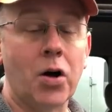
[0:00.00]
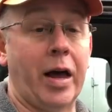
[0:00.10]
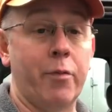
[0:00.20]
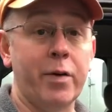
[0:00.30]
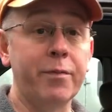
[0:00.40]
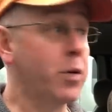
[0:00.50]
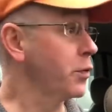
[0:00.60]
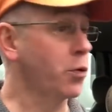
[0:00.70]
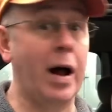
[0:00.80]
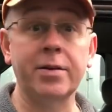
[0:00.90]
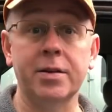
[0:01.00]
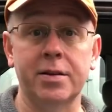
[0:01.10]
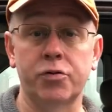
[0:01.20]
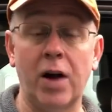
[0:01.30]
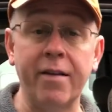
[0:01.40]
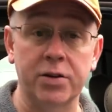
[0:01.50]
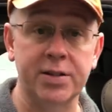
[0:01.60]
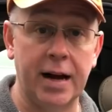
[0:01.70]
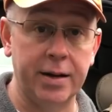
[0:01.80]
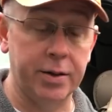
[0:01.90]
Okay, we've moved around to the driver's
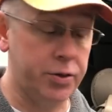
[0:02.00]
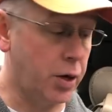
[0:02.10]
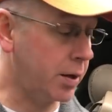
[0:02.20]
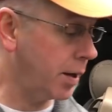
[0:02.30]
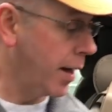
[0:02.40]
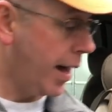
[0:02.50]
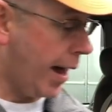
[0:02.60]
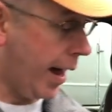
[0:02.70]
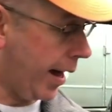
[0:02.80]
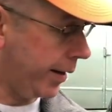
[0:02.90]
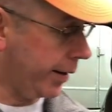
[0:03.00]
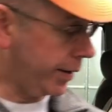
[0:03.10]
side of the truck. And